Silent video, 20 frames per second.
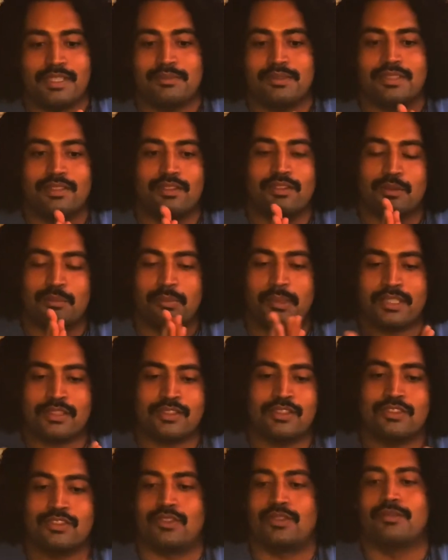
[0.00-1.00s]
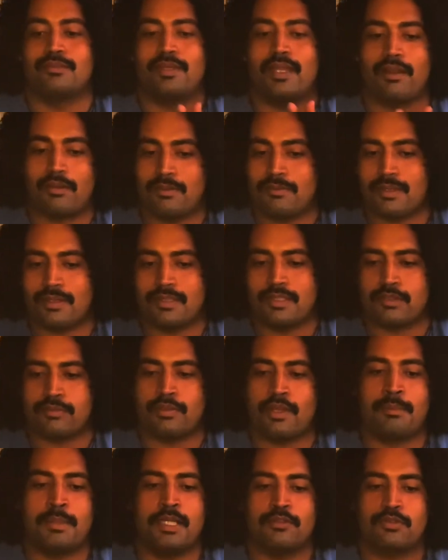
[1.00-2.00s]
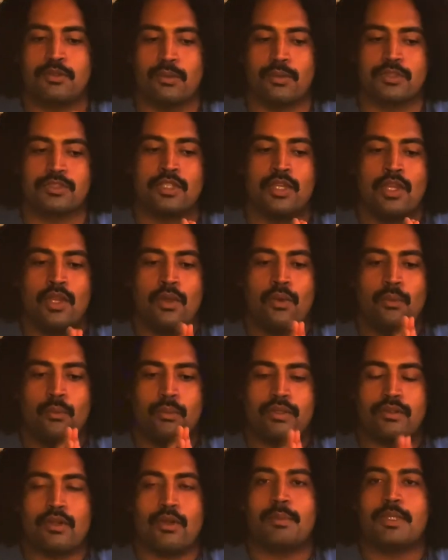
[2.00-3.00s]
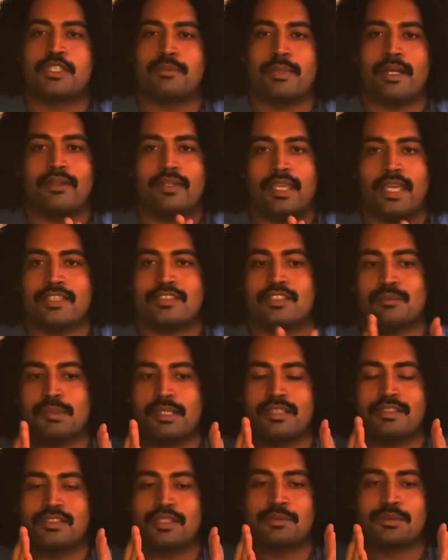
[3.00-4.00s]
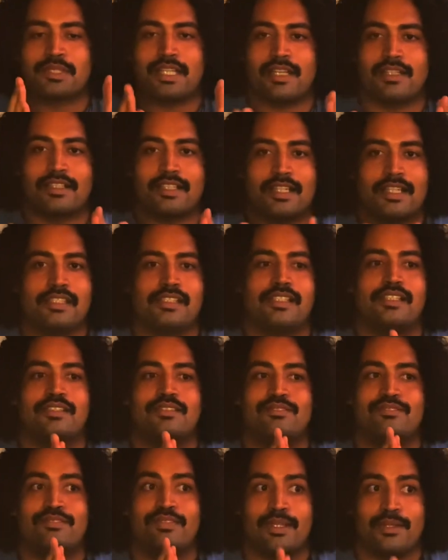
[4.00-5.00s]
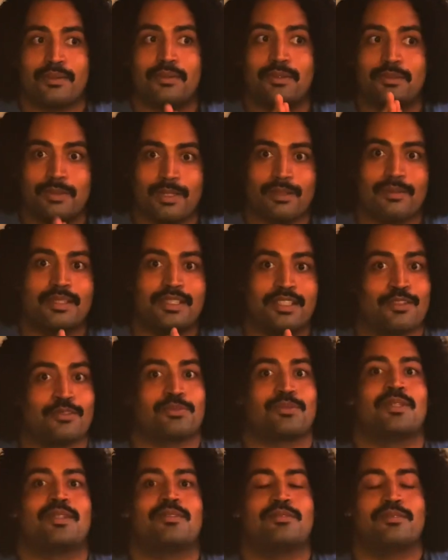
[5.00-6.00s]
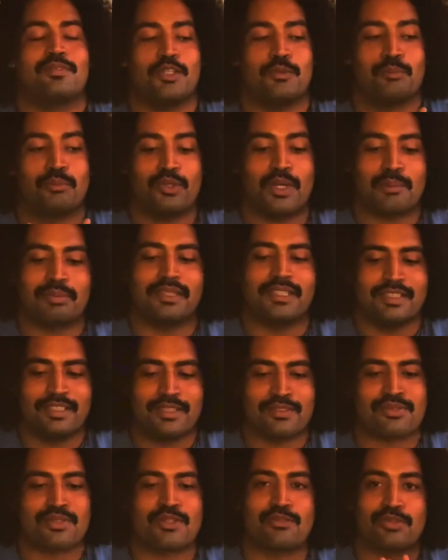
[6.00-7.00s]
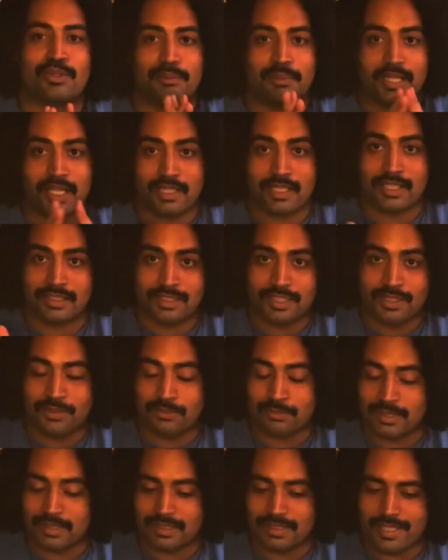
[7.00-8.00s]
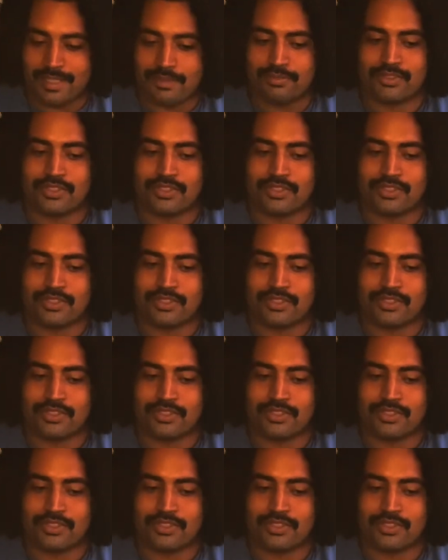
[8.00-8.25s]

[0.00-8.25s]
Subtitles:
Even their depictions are very, very different. I mean, of course, we don't know much about Gaeta, but in terms of Caracalla, very, very different, abruptly different from Caracalla in real life.